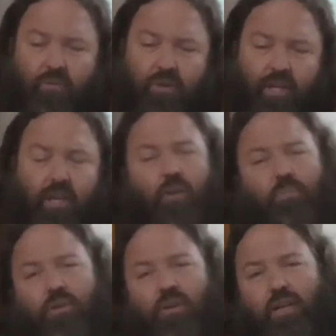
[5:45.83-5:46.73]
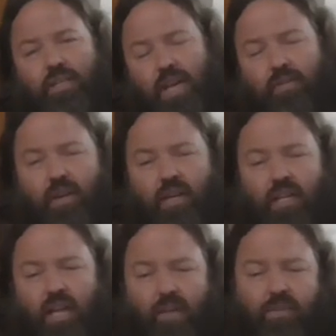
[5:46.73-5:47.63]
really hope you guys have
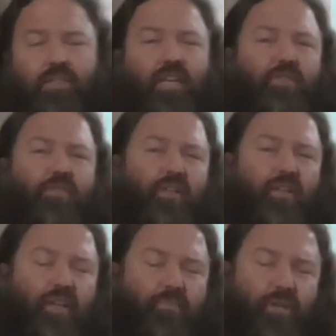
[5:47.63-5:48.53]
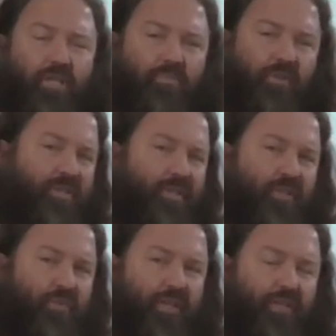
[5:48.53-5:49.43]
a safe and a prosperous
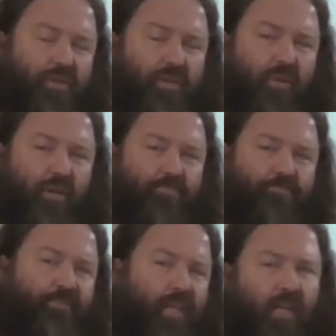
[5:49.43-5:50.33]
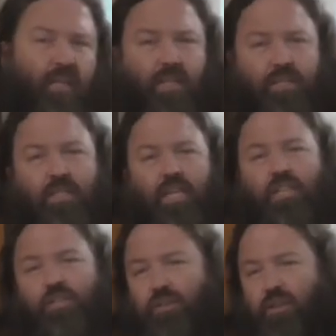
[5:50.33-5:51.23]
2021.
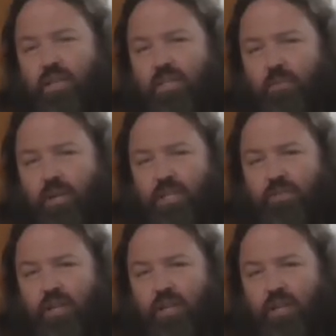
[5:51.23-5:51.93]
Catch you guys in my next